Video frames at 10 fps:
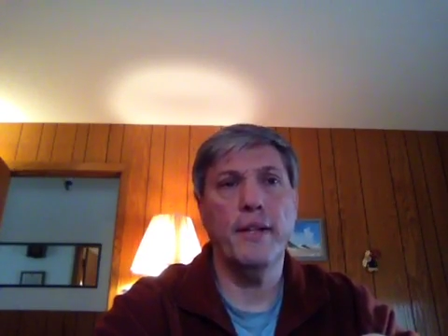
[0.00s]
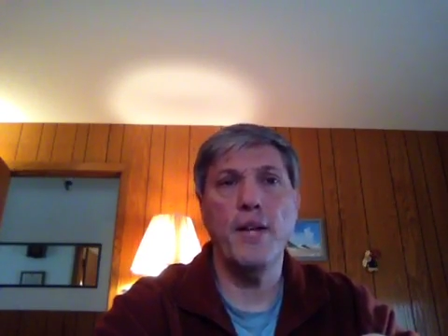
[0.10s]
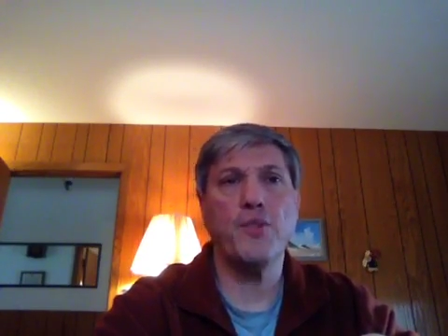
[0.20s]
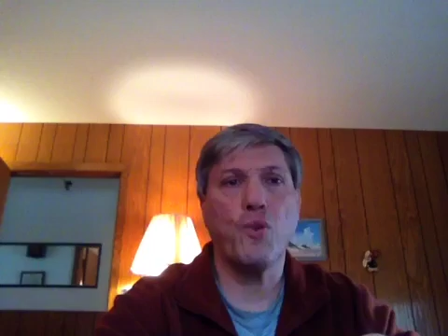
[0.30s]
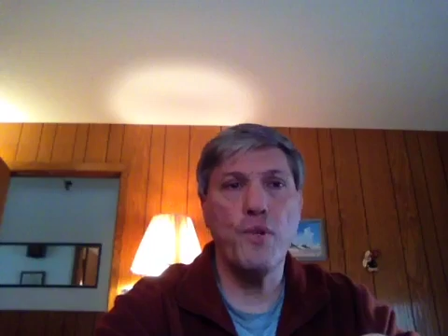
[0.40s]

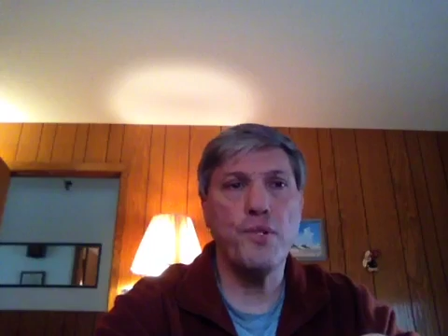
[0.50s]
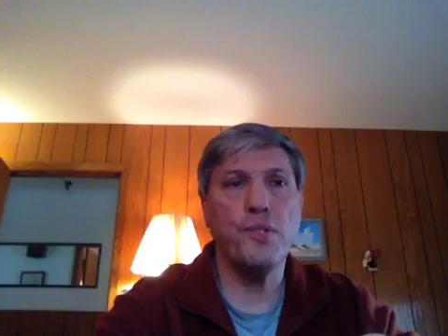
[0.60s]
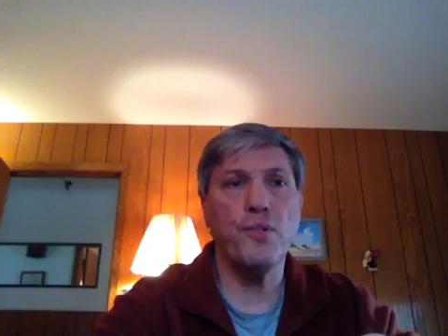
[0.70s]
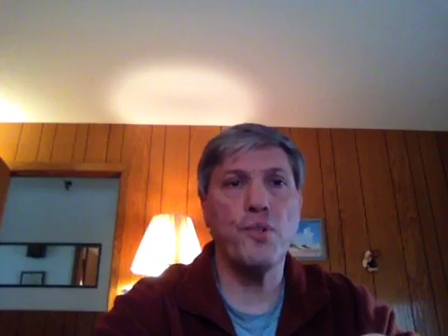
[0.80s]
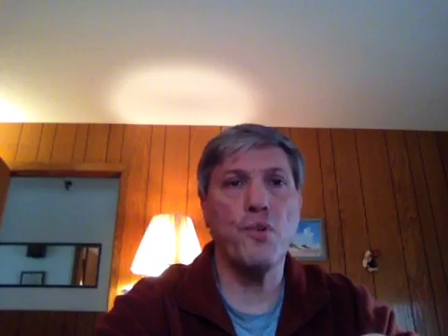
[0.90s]
As
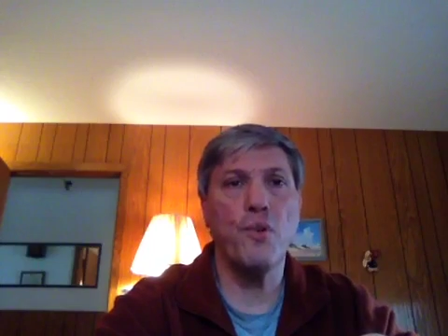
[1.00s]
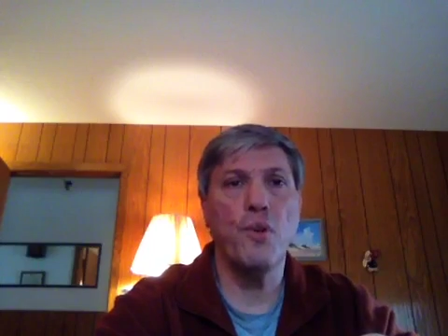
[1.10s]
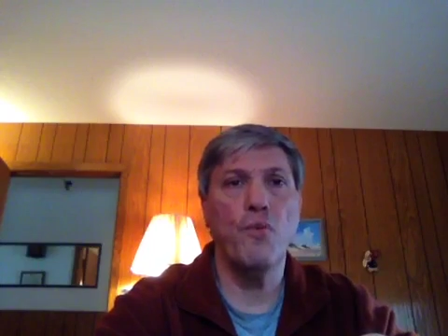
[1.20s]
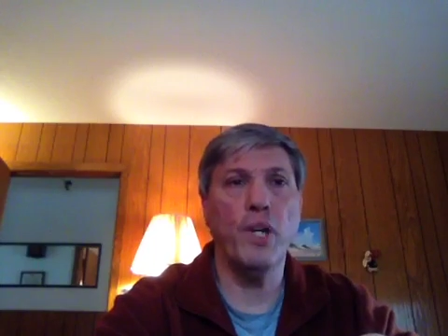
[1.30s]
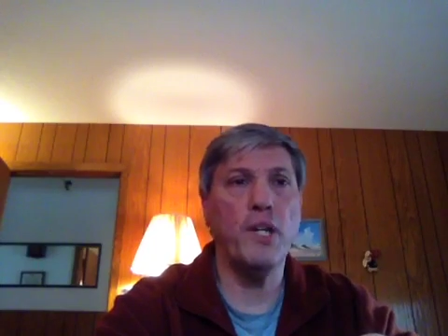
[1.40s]
Christians,
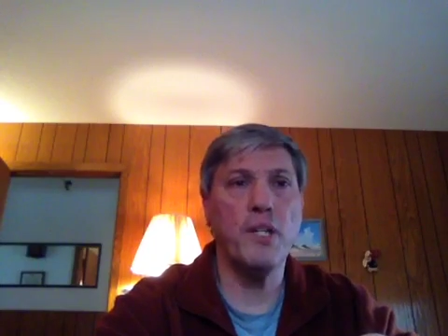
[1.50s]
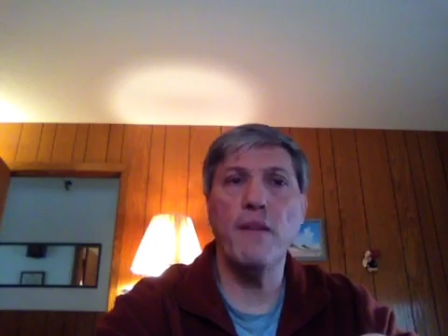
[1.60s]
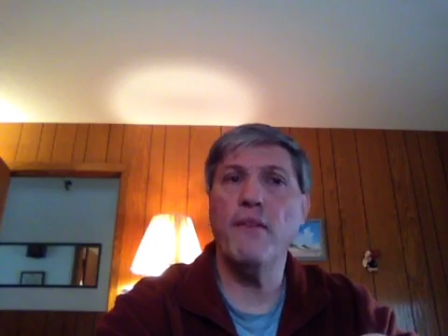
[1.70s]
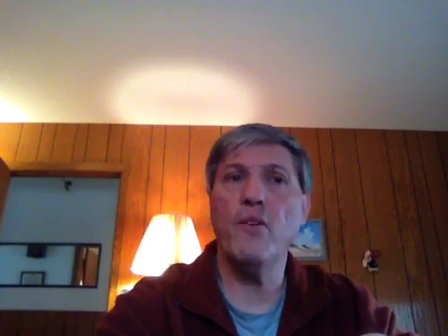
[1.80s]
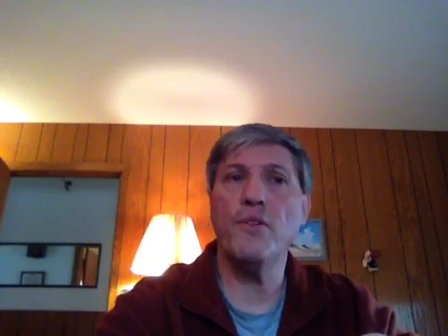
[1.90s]
we need to
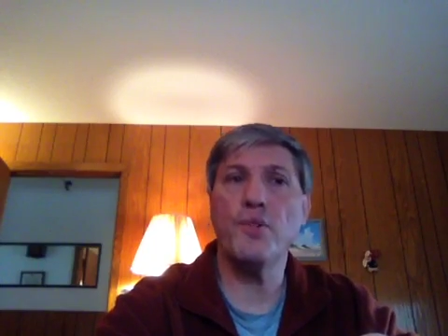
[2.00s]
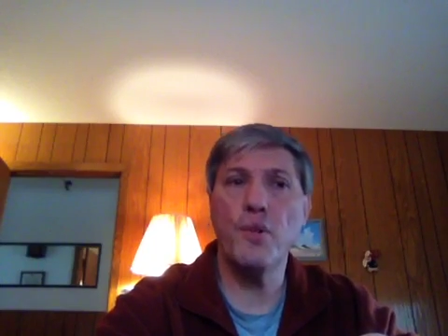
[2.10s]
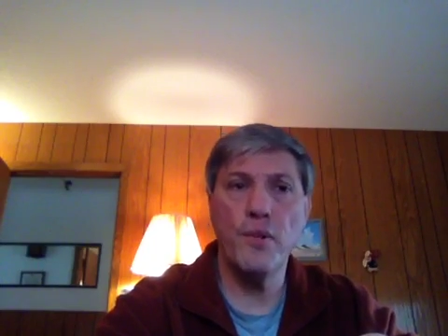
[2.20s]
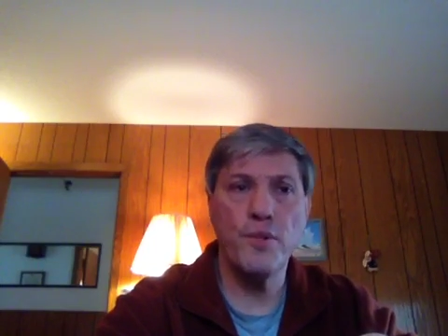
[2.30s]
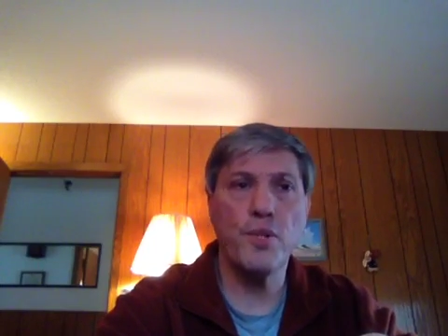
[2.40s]
take very
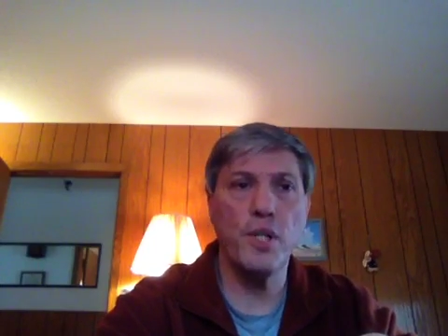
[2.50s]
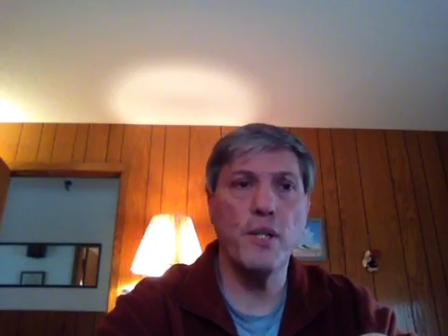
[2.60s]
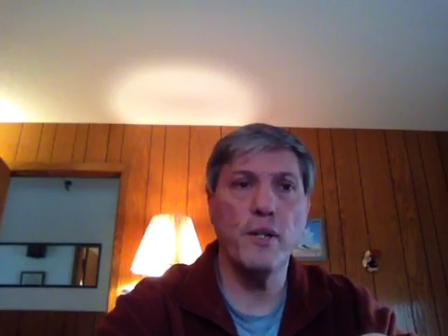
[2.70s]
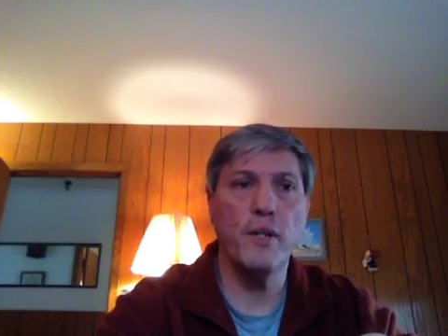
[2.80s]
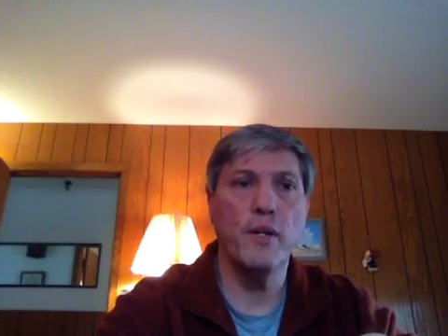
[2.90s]
seriously
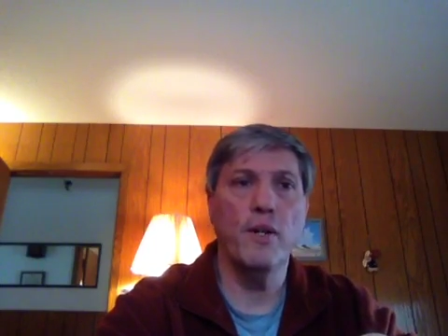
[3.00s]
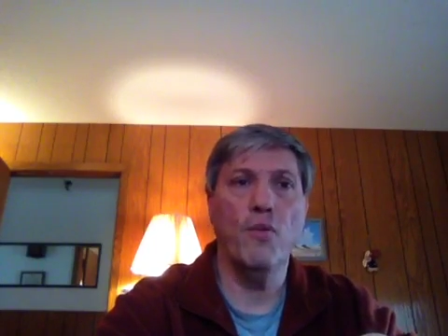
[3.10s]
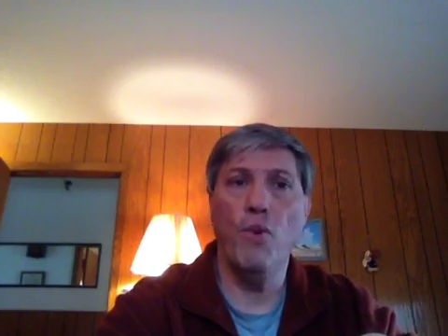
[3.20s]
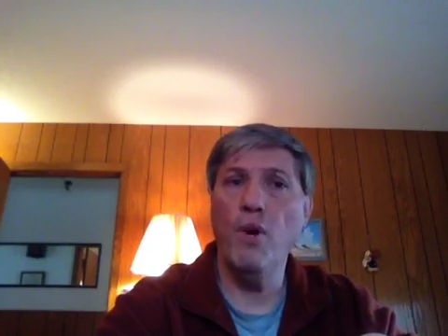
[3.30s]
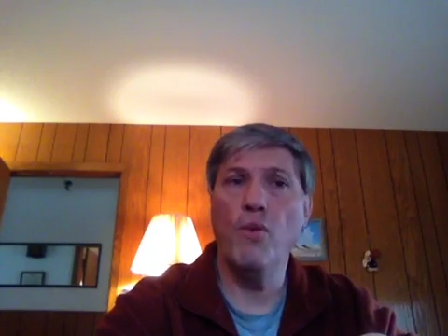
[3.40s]

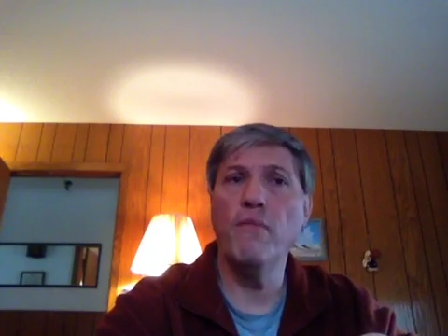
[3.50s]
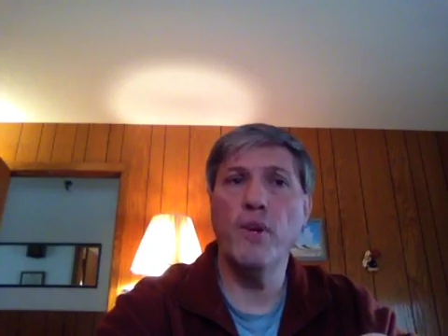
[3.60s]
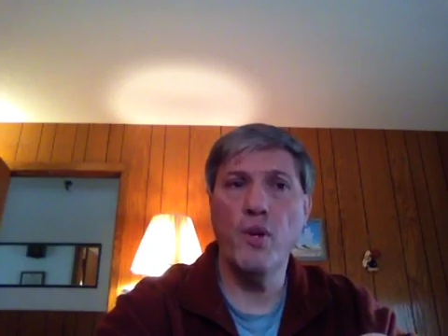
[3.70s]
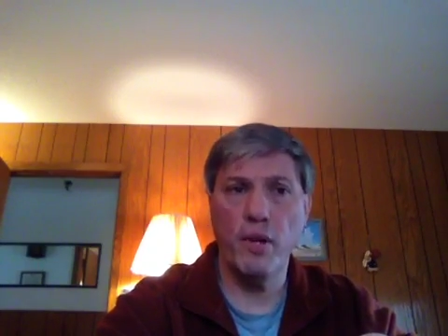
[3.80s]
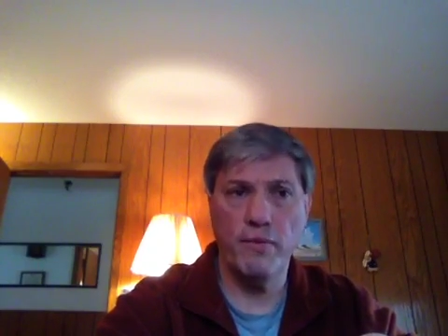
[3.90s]
what we're
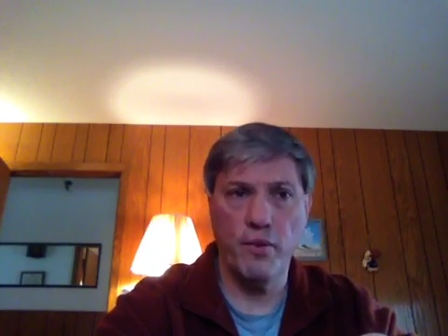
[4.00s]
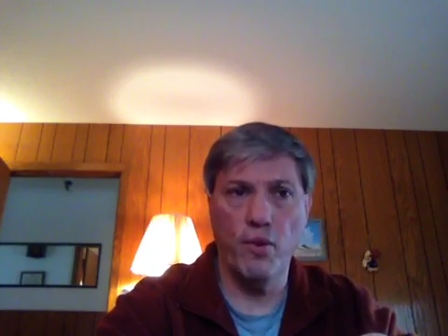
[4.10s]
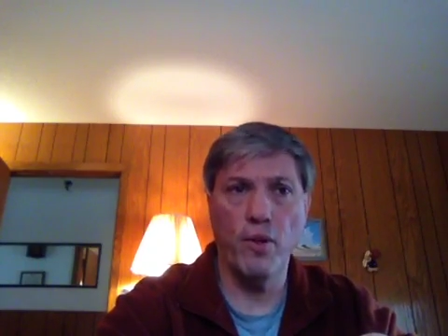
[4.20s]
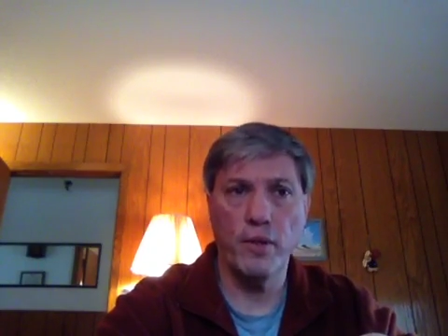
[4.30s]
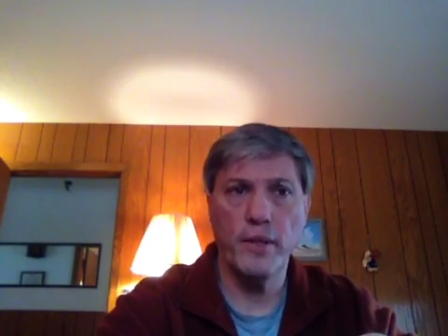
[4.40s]
voting
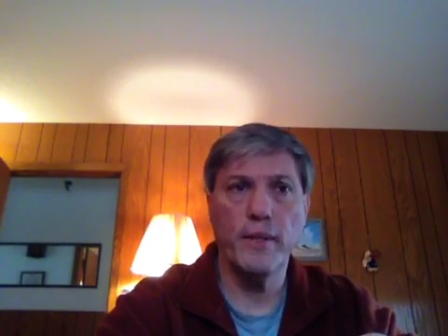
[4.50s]
for